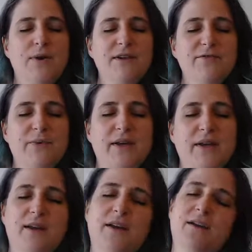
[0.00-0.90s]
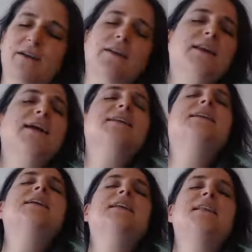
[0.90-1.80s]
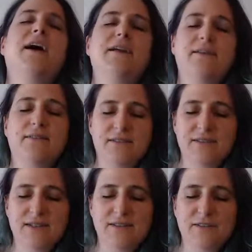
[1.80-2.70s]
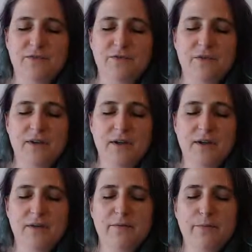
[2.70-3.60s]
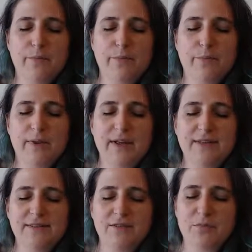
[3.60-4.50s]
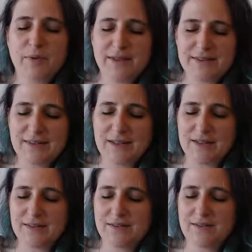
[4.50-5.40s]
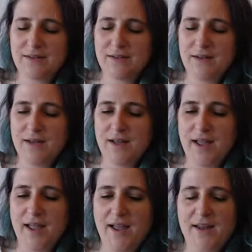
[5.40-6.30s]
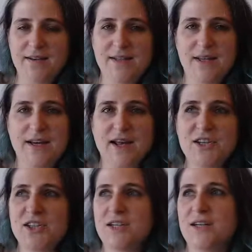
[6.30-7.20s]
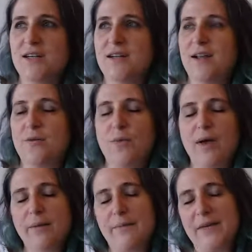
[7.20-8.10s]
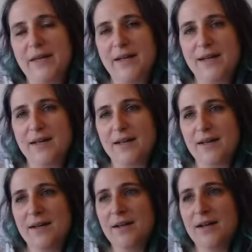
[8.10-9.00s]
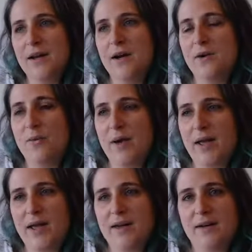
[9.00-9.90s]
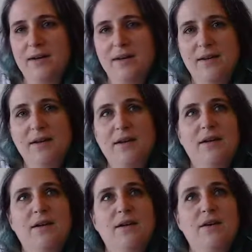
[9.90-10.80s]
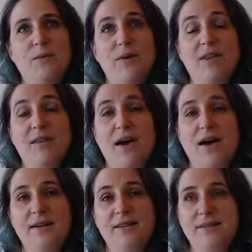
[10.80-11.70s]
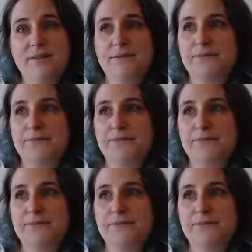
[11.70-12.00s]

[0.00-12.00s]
What if we connected into that sense of place of blessings and connection and well-being when we thought